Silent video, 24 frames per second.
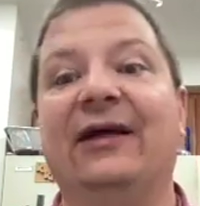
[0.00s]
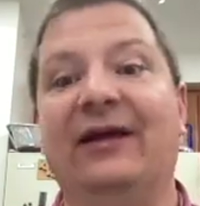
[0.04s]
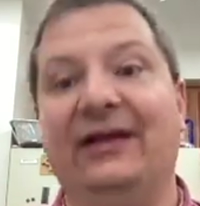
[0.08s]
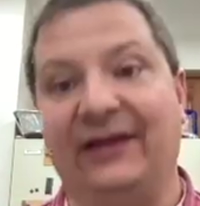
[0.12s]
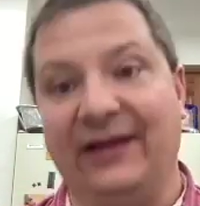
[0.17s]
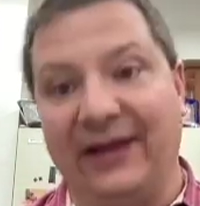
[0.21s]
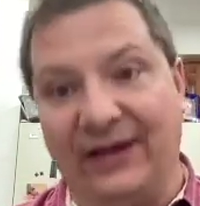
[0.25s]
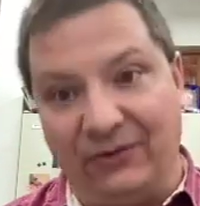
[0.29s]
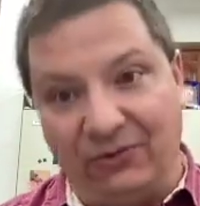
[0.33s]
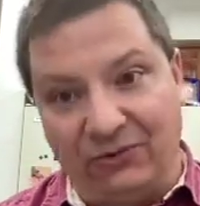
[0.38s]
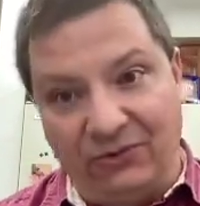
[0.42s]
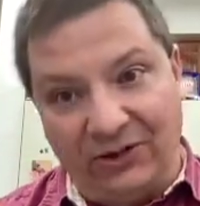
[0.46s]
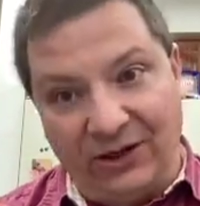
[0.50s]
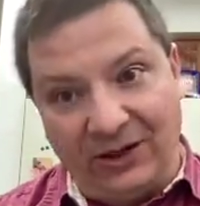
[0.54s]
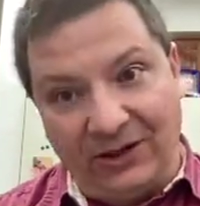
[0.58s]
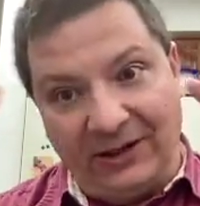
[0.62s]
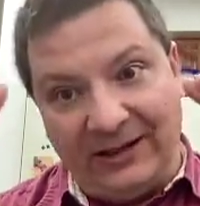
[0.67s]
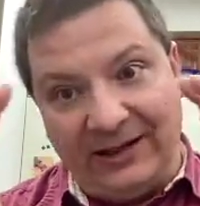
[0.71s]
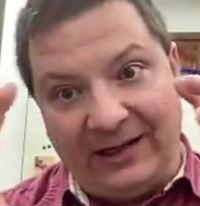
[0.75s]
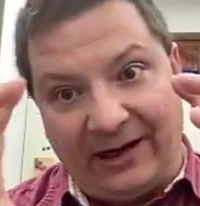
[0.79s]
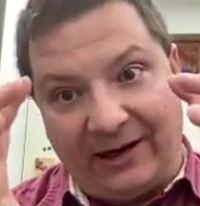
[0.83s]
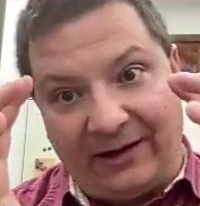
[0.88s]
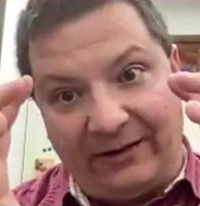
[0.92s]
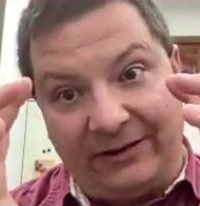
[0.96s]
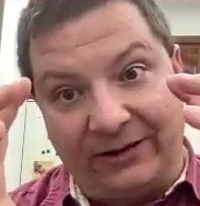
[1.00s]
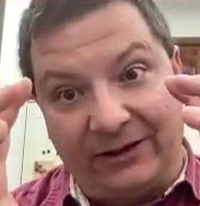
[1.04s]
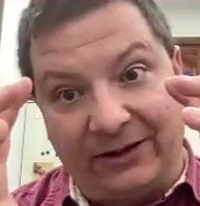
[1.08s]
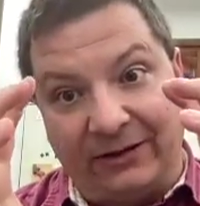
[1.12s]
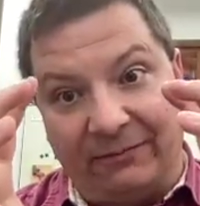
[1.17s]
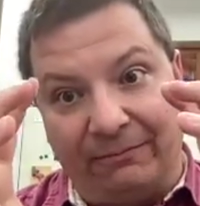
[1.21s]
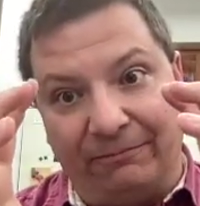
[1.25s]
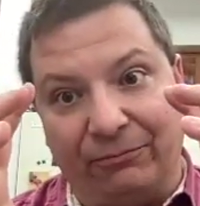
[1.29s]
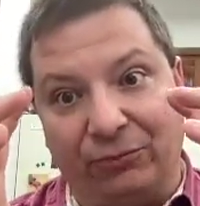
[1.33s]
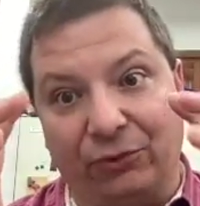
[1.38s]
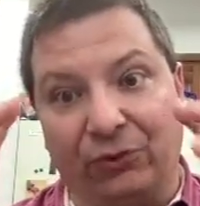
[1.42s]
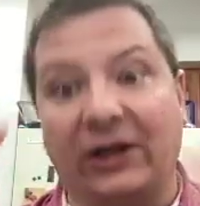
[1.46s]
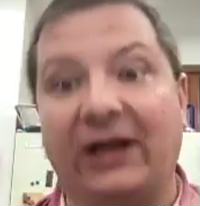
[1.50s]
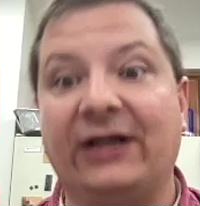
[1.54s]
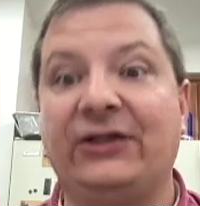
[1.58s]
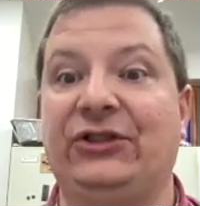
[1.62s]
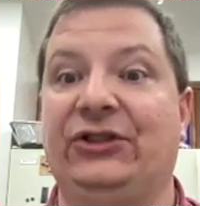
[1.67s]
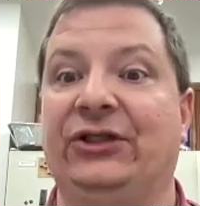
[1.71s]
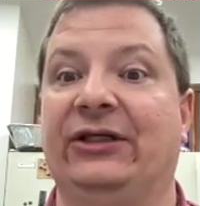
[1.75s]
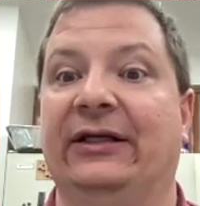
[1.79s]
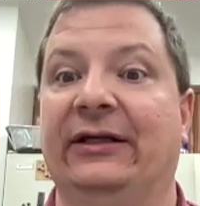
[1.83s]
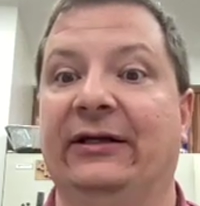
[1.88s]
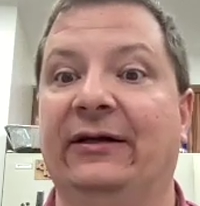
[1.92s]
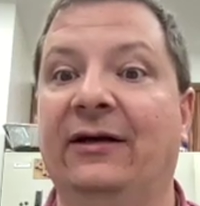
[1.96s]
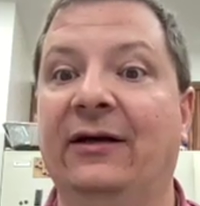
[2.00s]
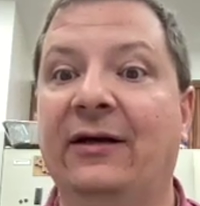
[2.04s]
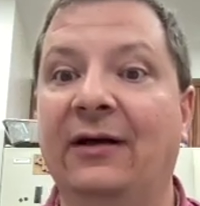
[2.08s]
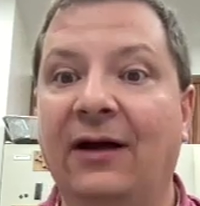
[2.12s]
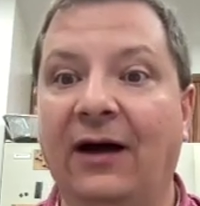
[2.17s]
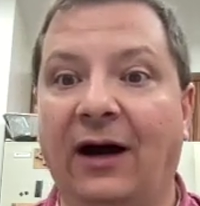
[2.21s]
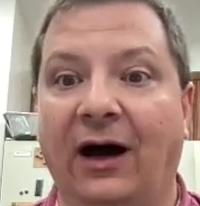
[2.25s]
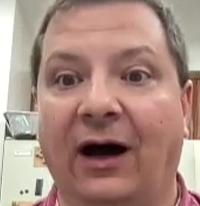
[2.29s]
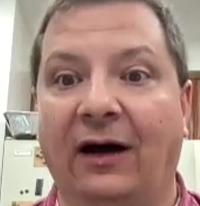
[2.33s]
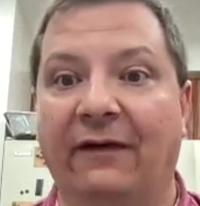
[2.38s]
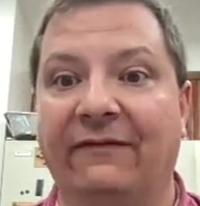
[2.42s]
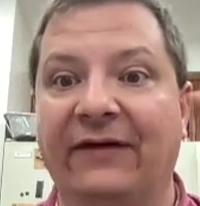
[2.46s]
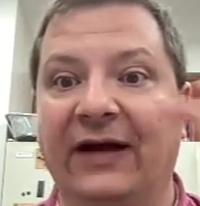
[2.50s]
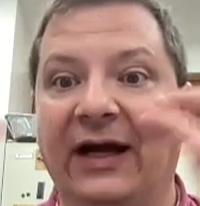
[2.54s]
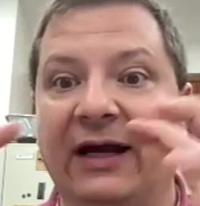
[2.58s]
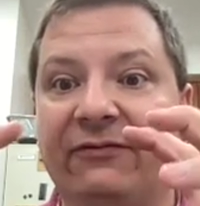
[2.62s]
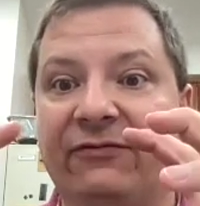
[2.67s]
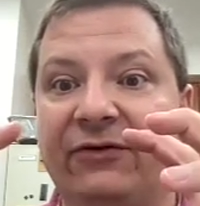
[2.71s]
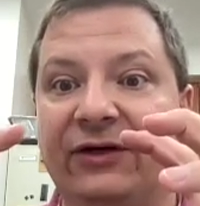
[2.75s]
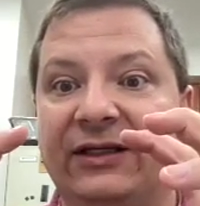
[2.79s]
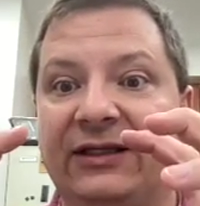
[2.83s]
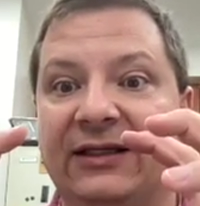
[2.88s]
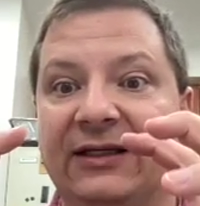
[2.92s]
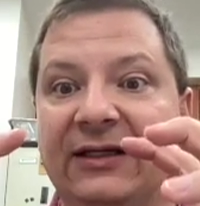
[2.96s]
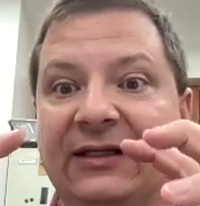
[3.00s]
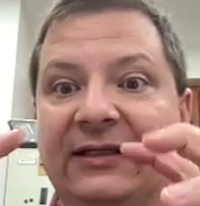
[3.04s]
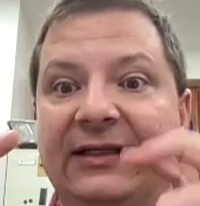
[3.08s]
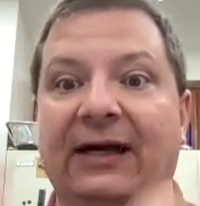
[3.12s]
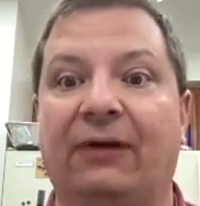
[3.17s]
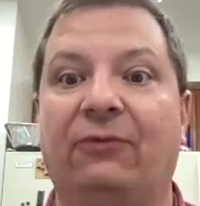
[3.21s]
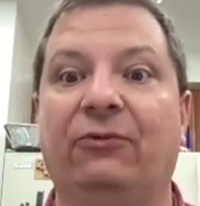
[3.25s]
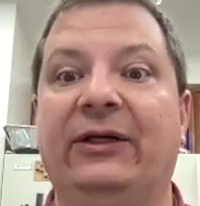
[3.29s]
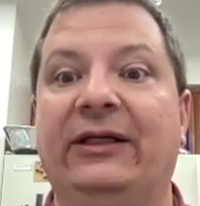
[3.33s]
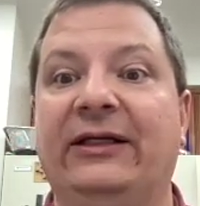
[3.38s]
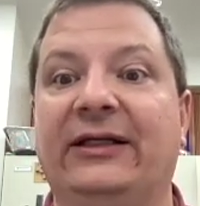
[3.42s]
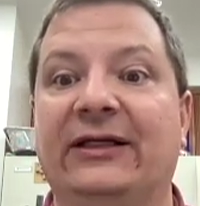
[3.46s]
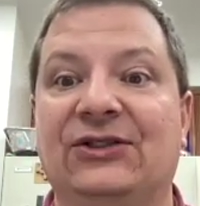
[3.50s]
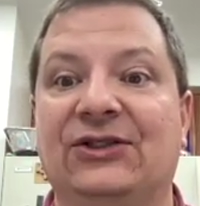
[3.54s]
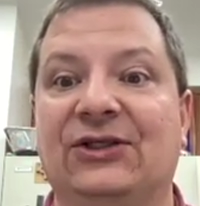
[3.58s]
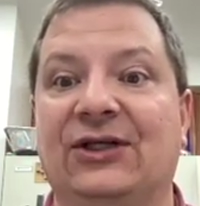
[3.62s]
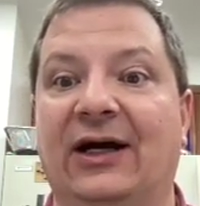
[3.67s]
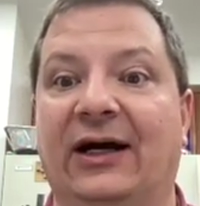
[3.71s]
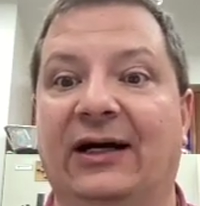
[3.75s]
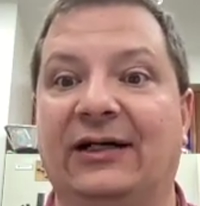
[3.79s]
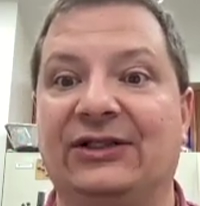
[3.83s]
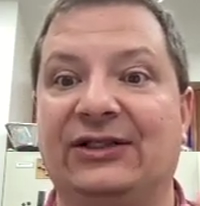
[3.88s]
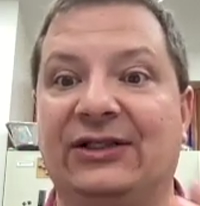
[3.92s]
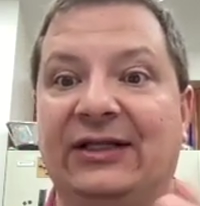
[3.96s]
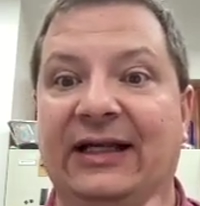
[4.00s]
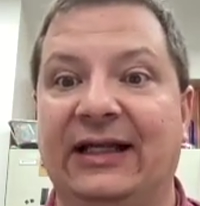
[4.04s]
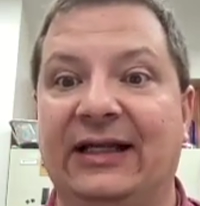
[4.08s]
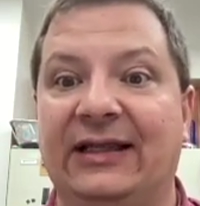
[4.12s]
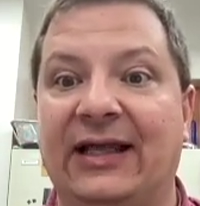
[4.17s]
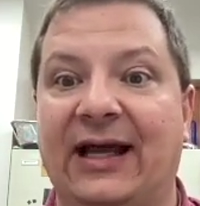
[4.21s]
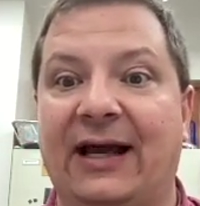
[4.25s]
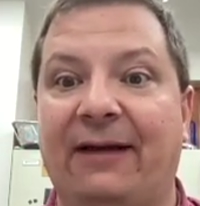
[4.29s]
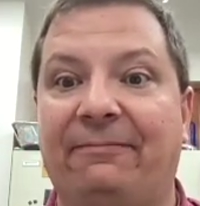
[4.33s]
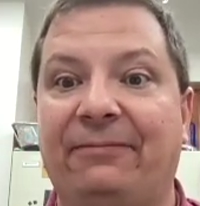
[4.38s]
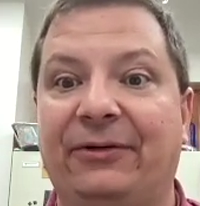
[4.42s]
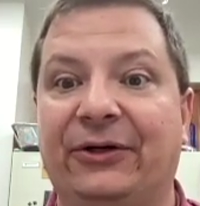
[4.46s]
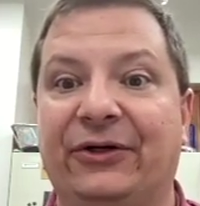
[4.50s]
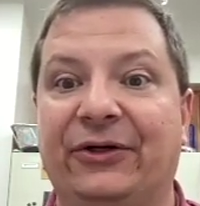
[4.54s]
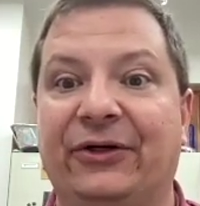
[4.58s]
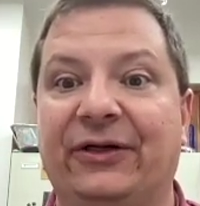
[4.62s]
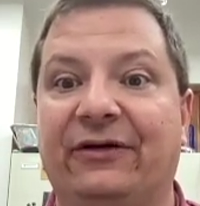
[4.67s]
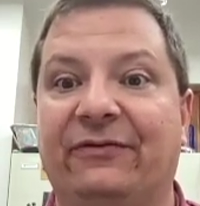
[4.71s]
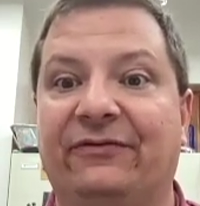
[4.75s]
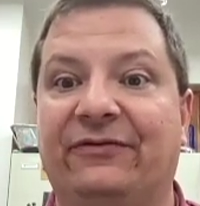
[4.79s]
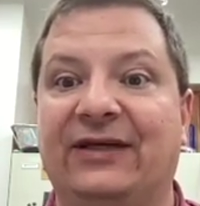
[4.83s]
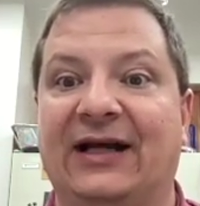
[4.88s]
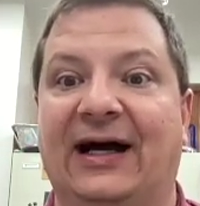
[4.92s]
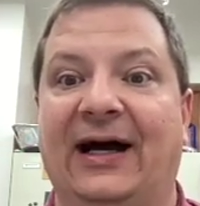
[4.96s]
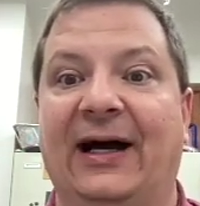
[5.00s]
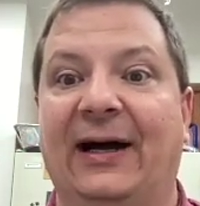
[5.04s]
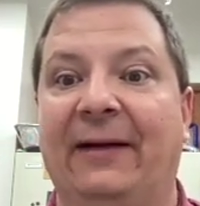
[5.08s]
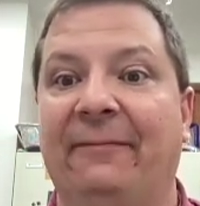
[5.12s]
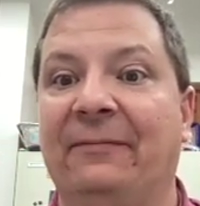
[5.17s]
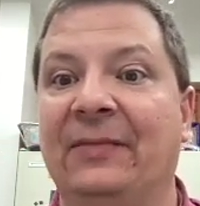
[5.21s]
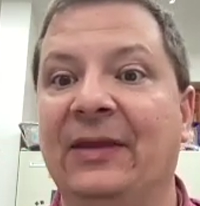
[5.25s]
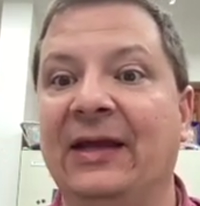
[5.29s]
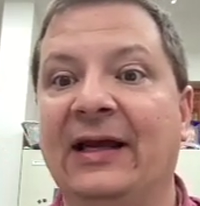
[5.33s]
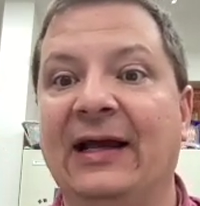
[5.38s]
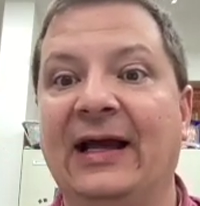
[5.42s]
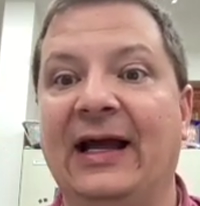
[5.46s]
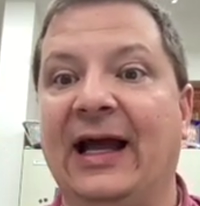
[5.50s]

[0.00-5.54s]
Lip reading: they really are a compression of everything that we discussed in that period of time.